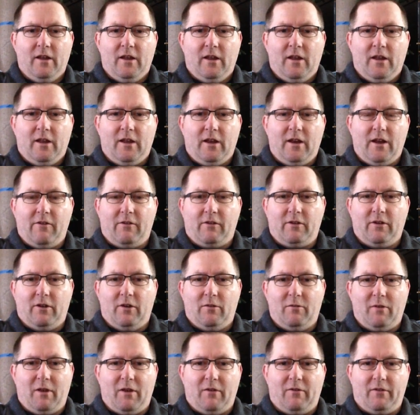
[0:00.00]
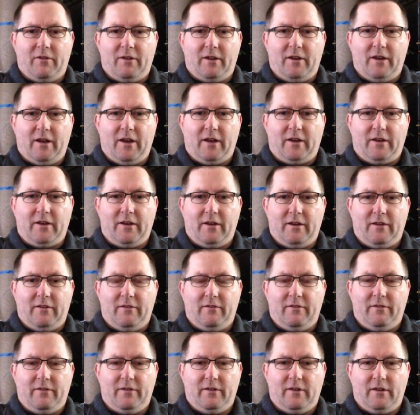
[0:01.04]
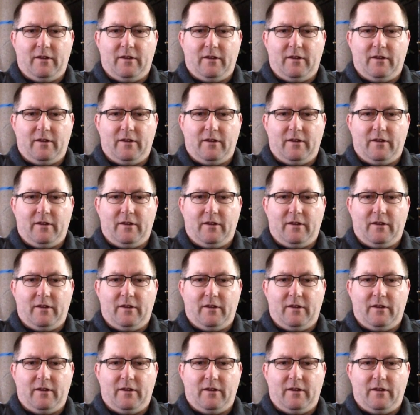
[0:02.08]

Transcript: He never told me it was addictive,